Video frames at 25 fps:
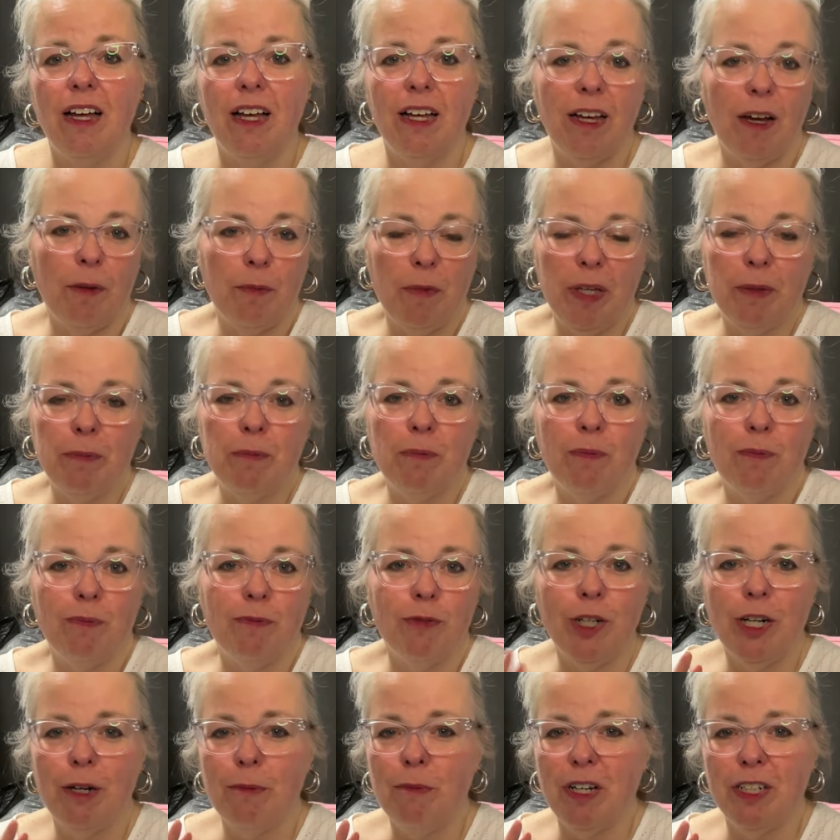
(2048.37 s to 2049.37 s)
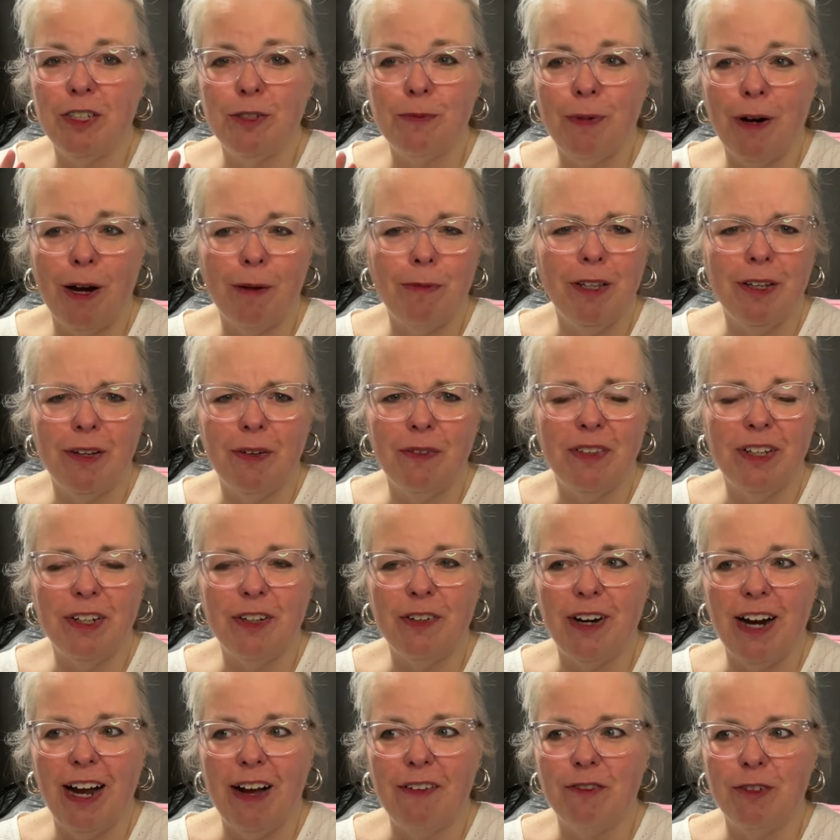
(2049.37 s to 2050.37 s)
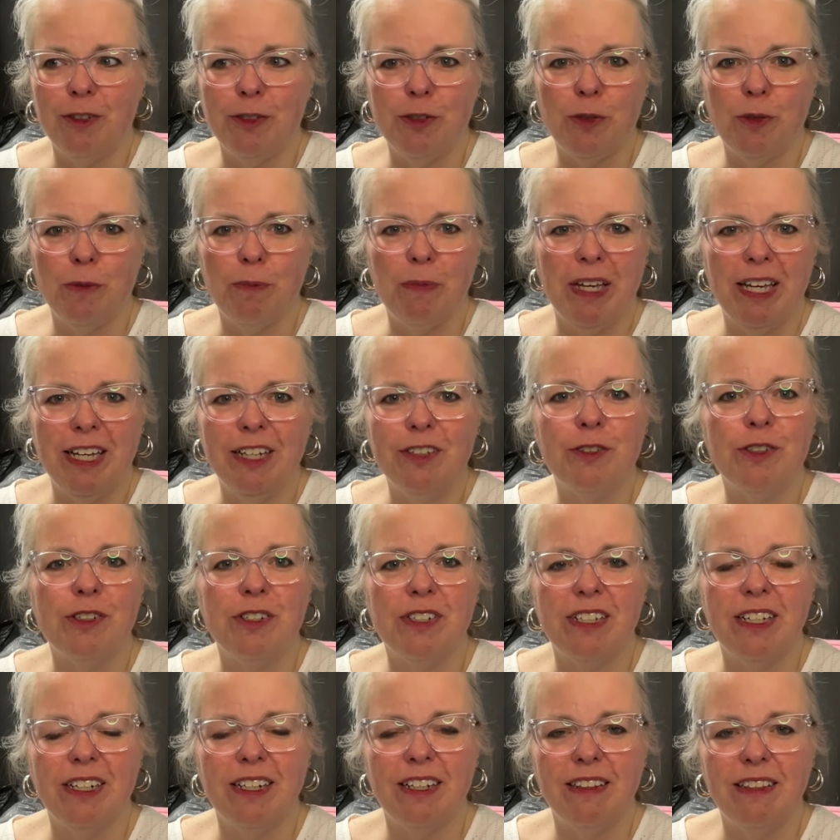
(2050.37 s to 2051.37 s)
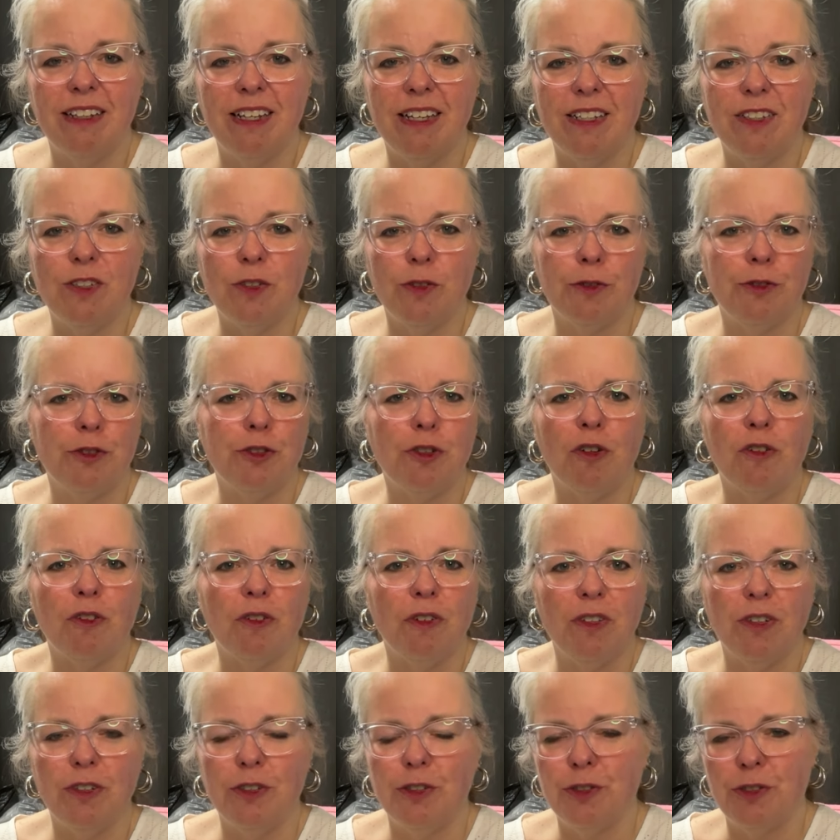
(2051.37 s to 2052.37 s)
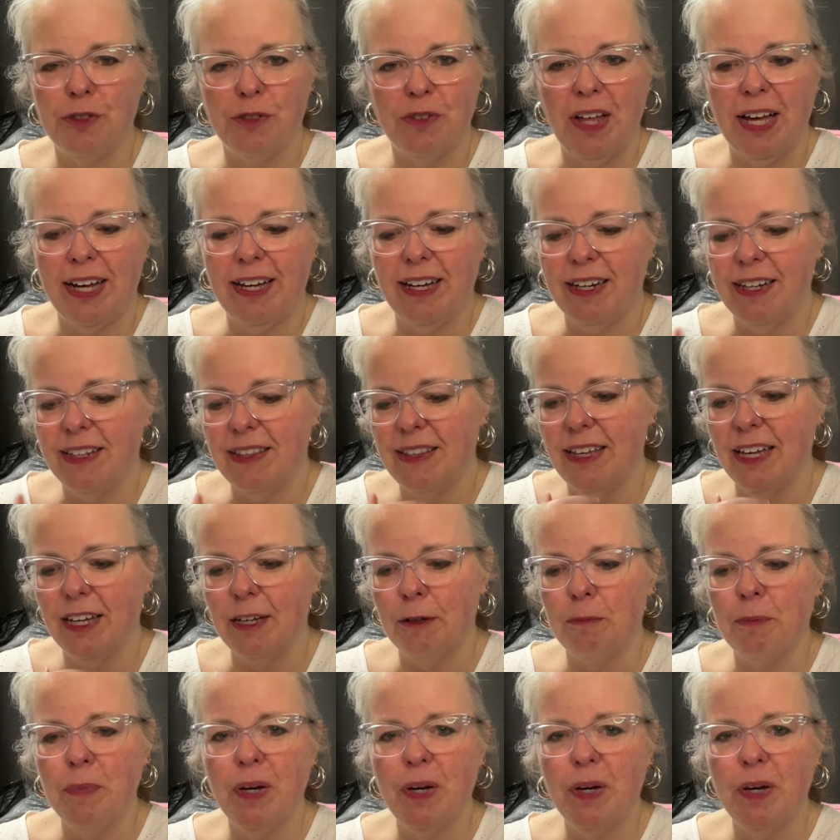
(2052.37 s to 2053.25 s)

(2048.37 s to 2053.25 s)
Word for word: I mean, pretty much probably only crafters would be interested in this or journalers or that kind of thing.